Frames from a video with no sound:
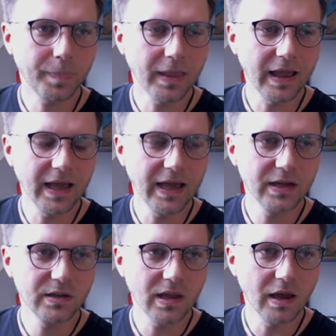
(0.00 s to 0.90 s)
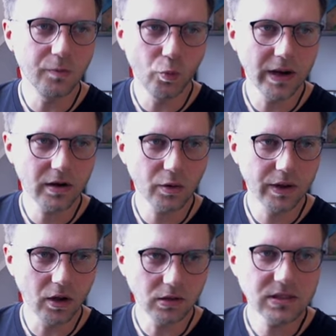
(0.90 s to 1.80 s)
And we are
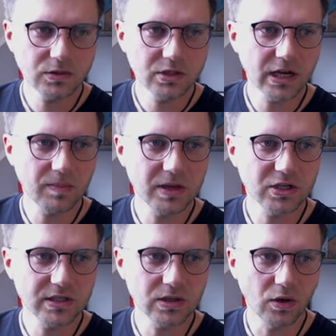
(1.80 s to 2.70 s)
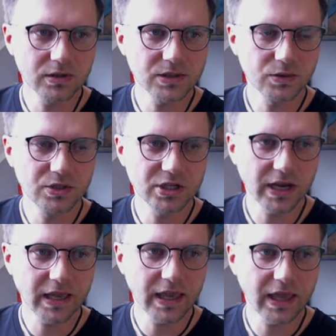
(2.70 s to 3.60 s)
going on. So check mesh is also
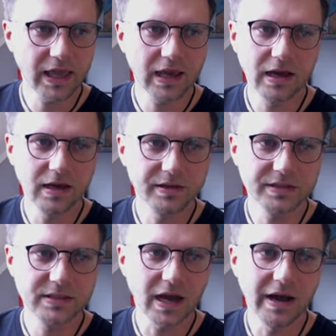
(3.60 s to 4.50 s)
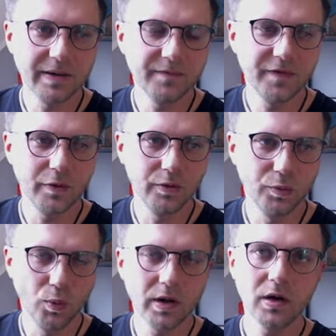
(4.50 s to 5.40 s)
checking uh, the time folder
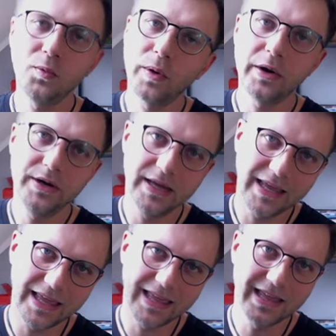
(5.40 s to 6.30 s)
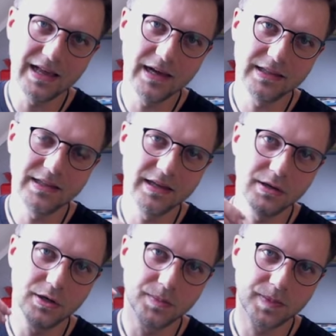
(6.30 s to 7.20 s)
one where
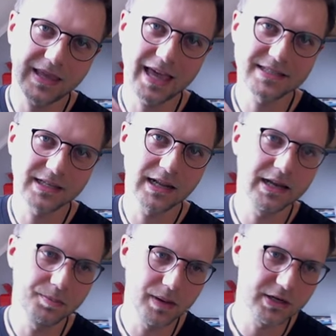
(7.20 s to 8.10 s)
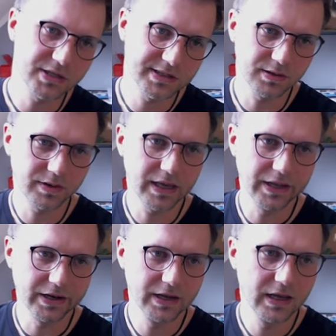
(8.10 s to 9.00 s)
the castellated mesh is located.